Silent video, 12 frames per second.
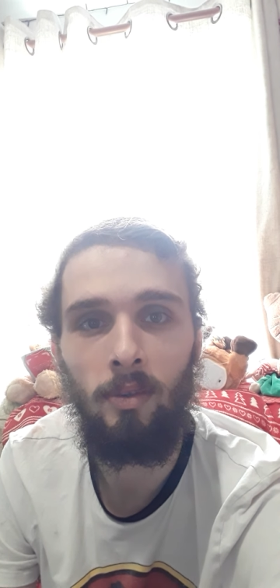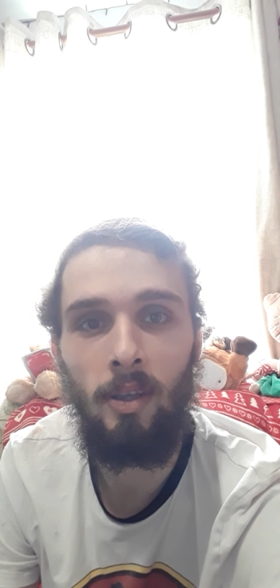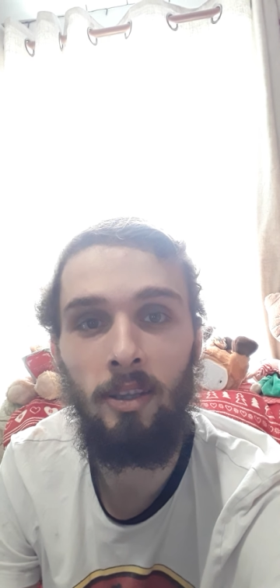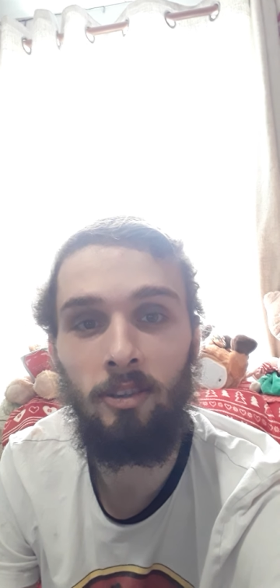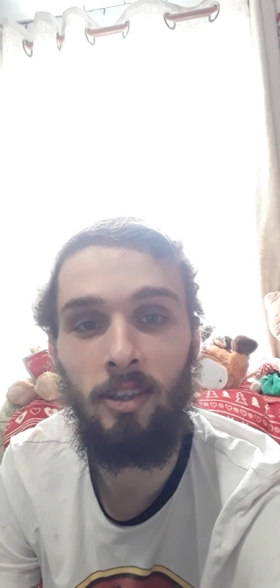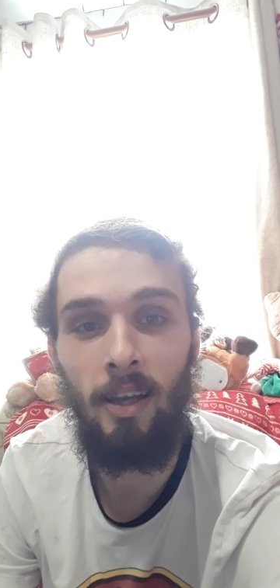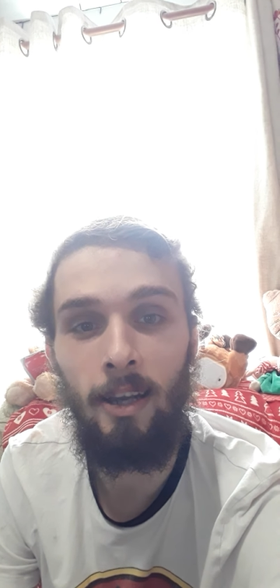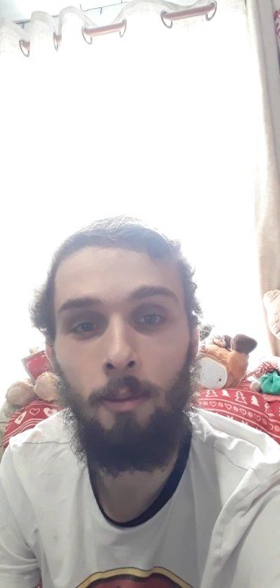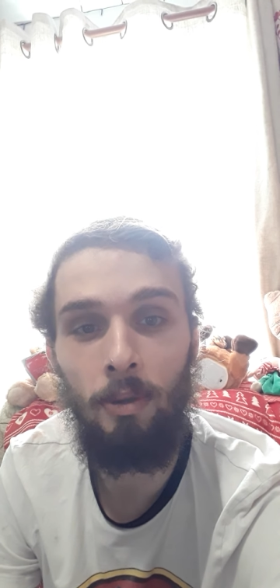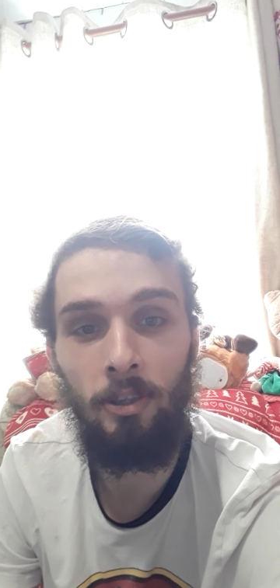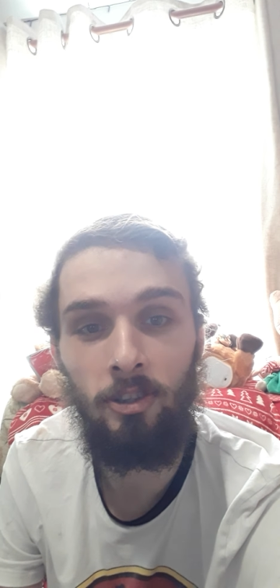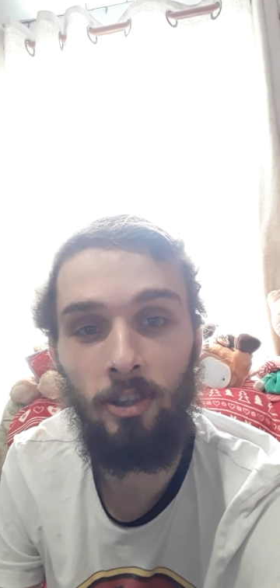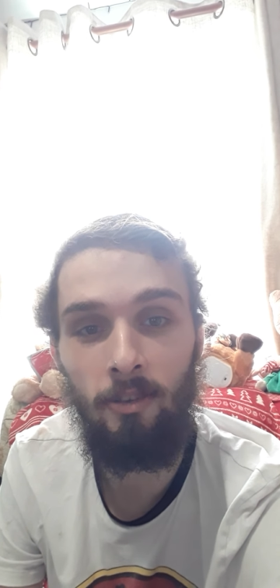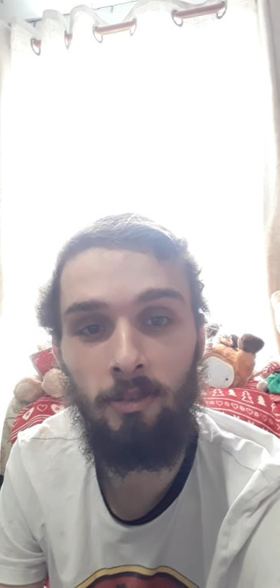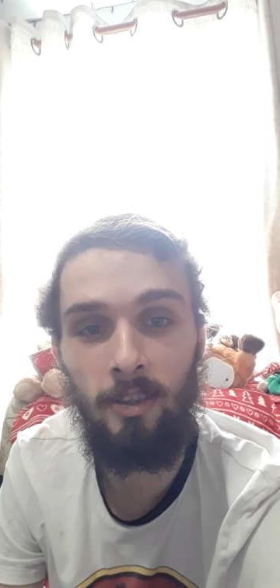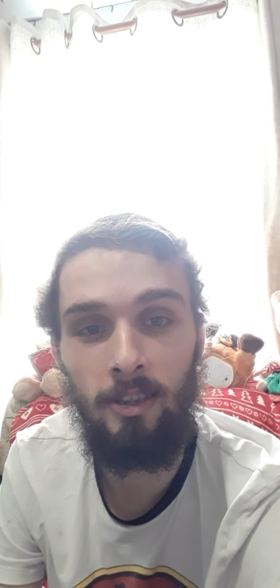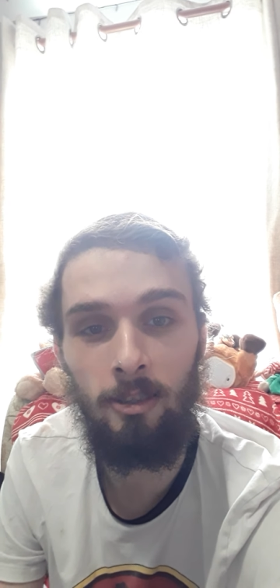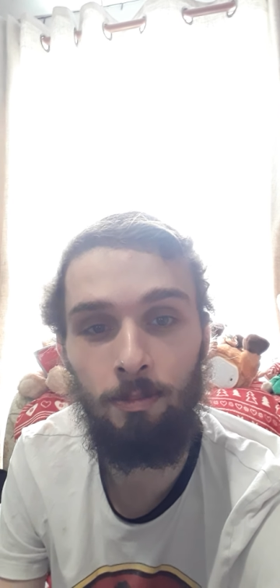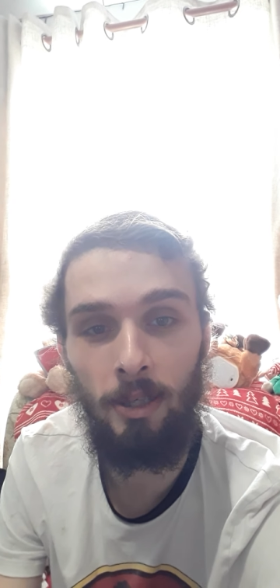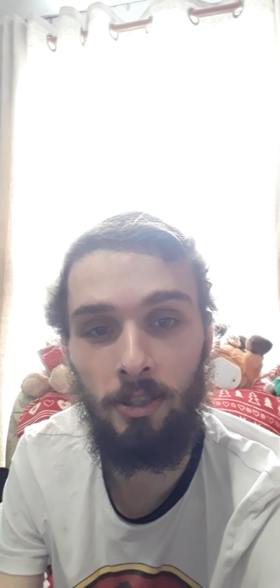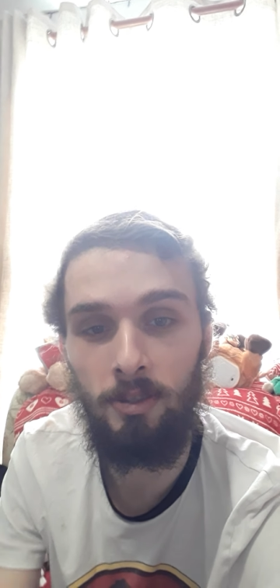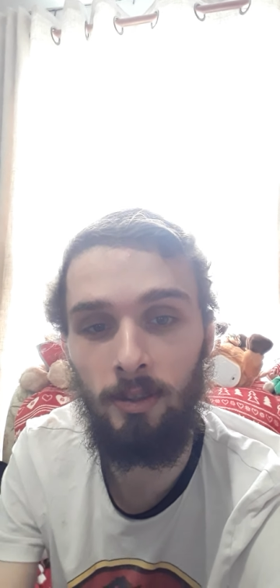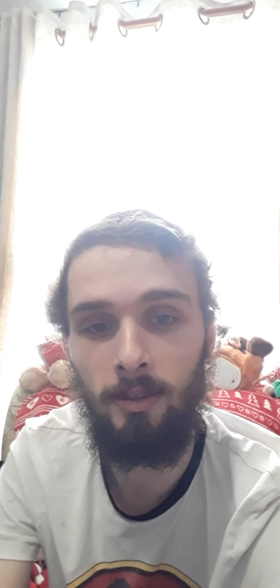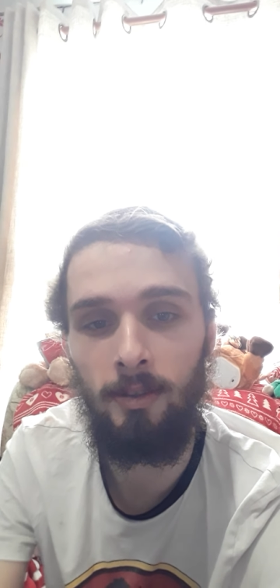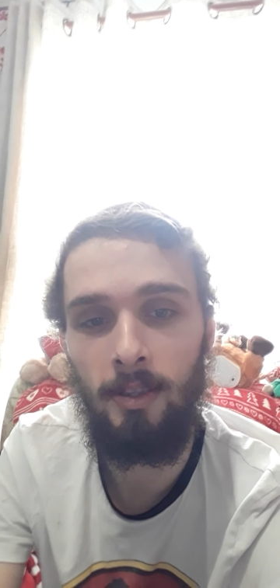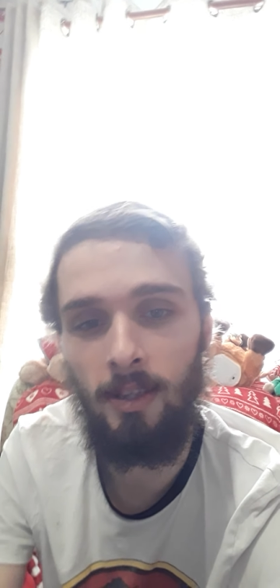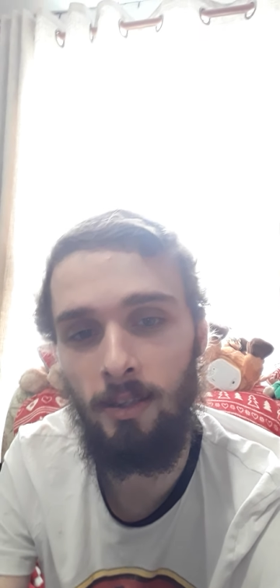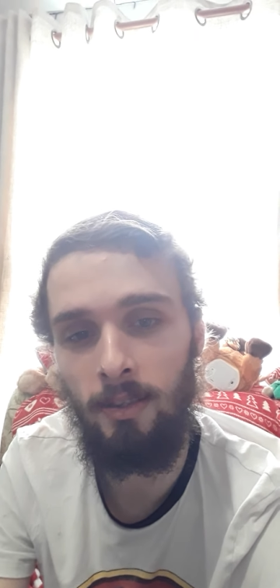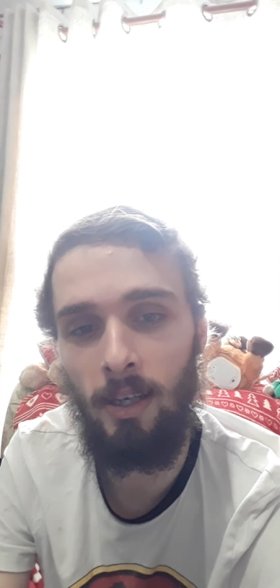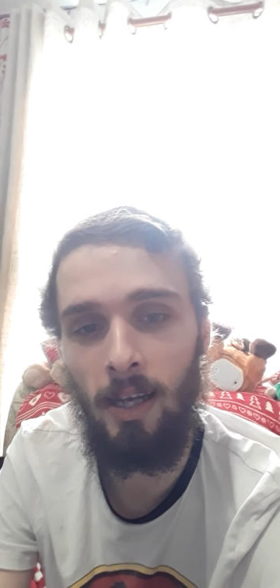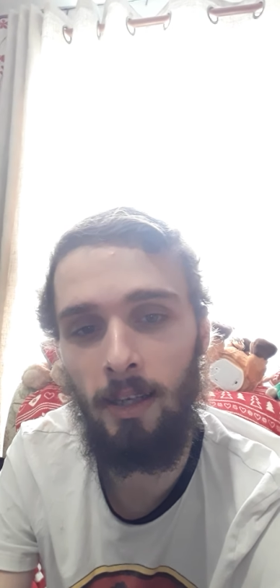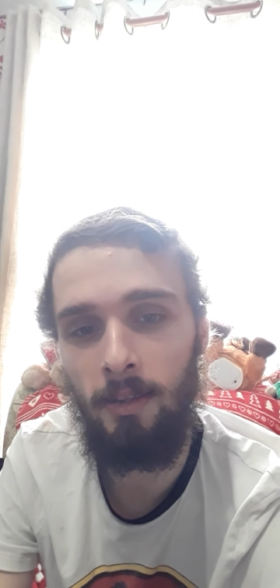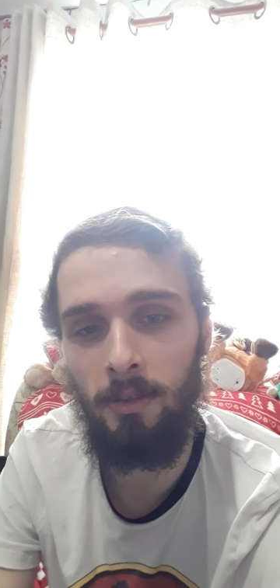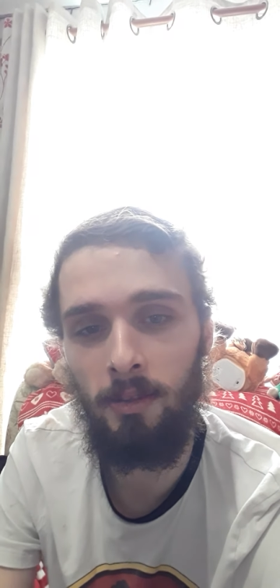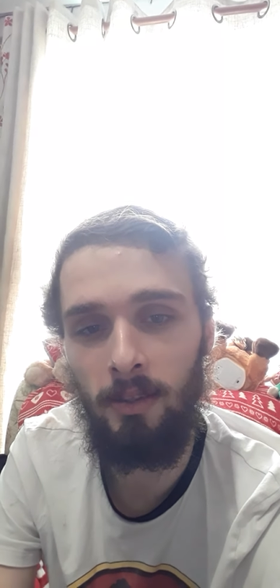It's gonna be something special. The young lad,